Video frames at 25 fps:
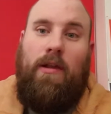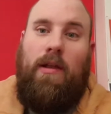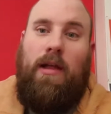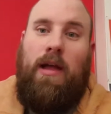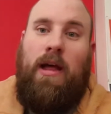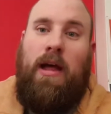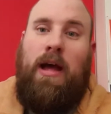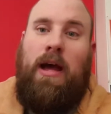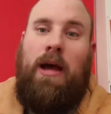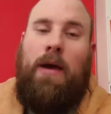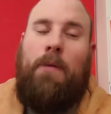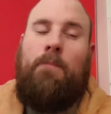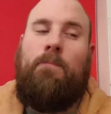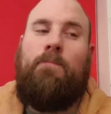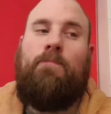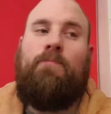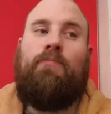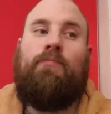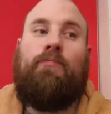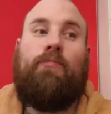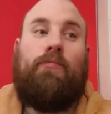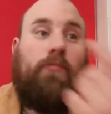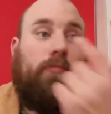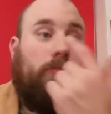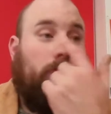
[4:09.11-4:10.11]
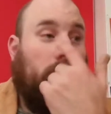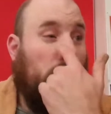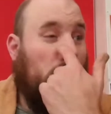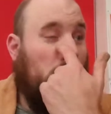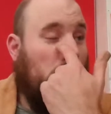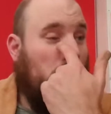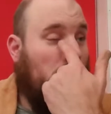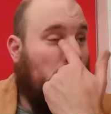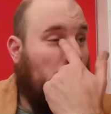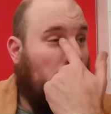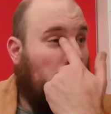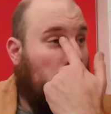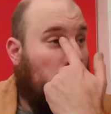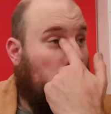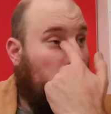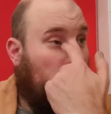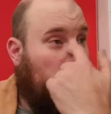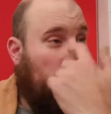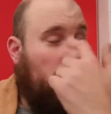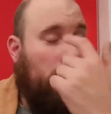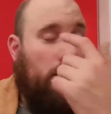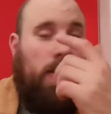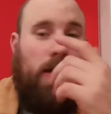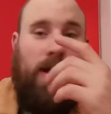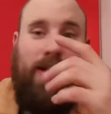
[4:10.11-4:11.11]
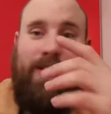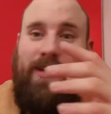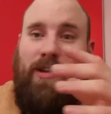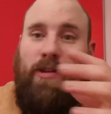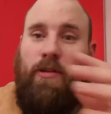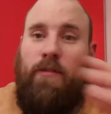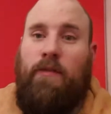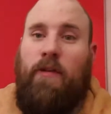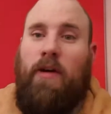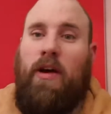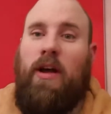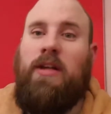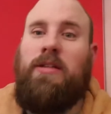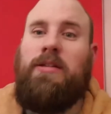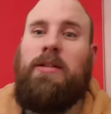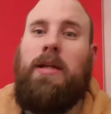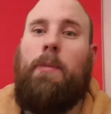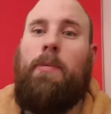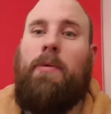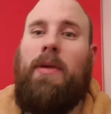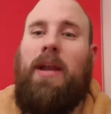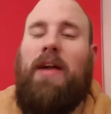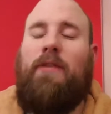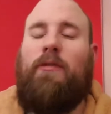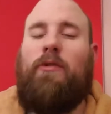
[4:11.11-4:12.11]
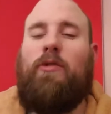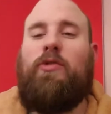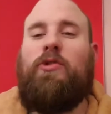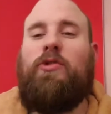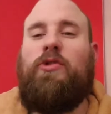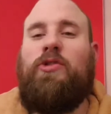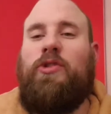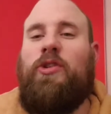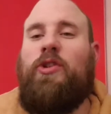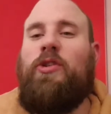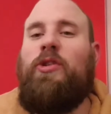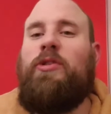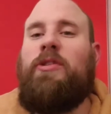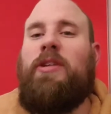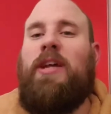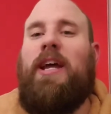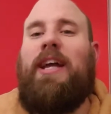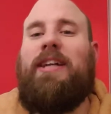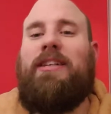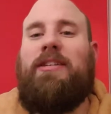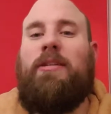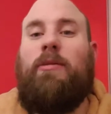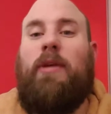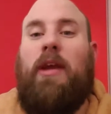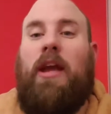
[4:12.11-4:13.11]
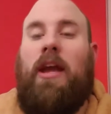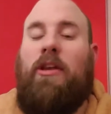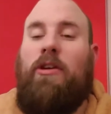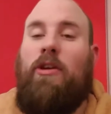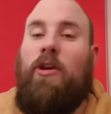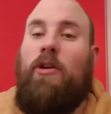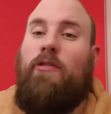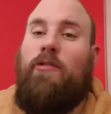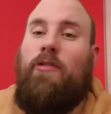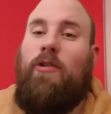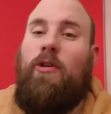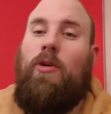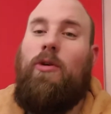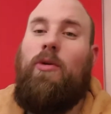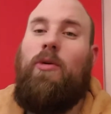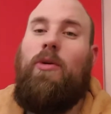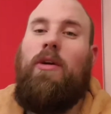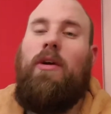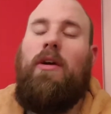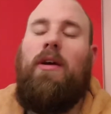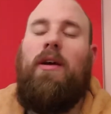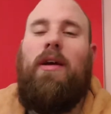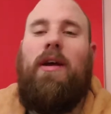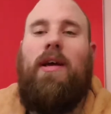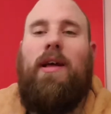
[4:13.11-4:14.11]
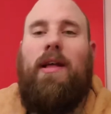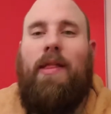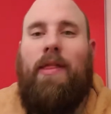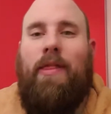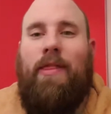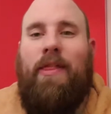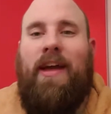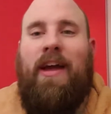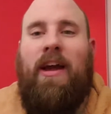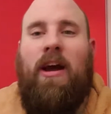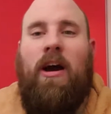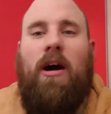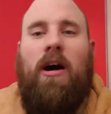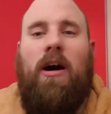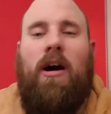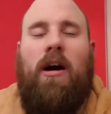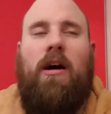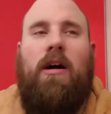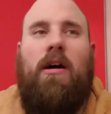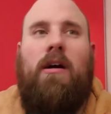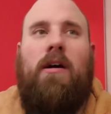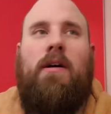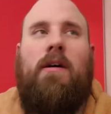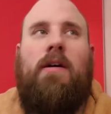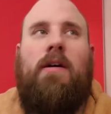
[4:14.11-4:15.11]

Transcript: I said the first couple of levels do take some getting used to. They are,